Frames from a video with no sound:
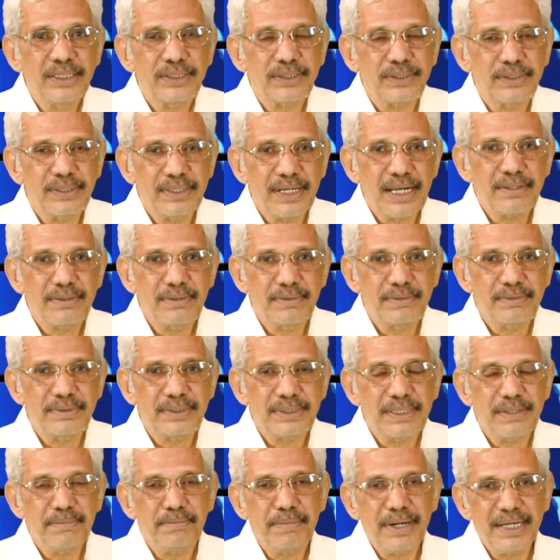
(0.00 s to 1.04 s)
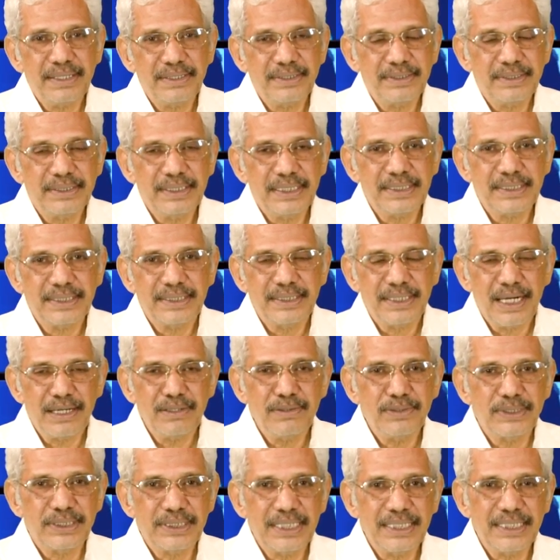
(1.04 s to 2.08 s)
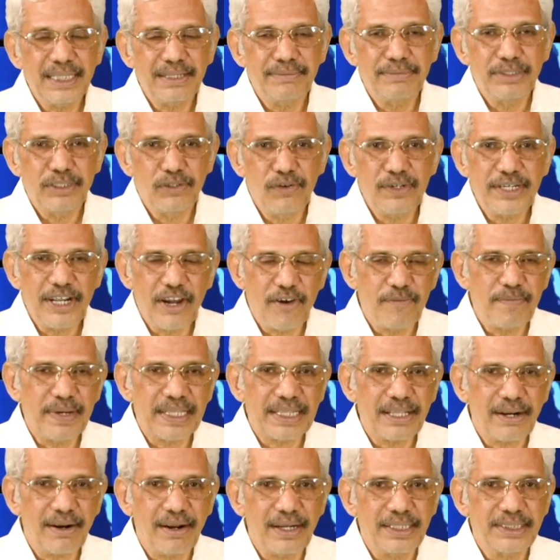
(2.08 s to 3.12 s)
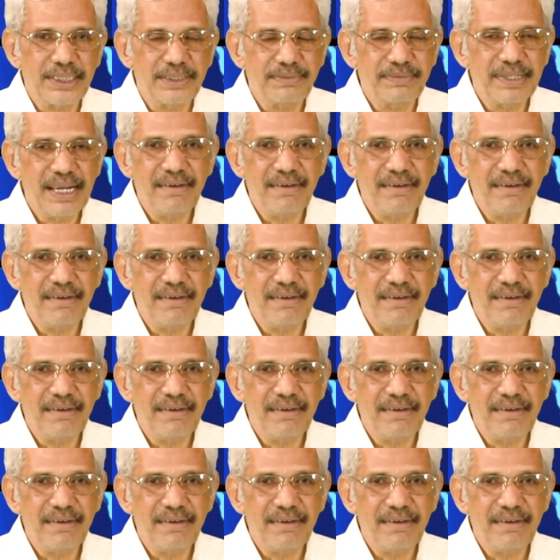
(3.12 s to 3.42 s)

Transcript: So, but this is not to say that we don't have methodology.